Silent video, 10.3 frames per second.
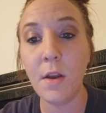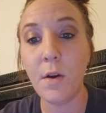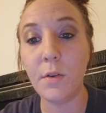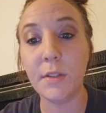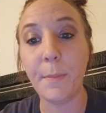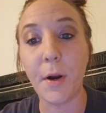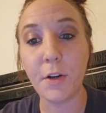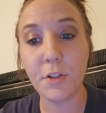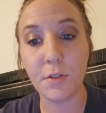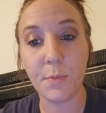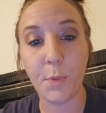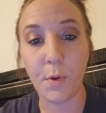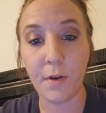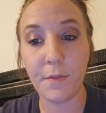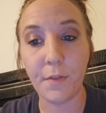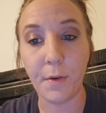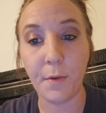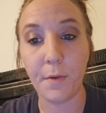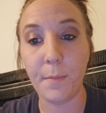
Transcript: only partial support for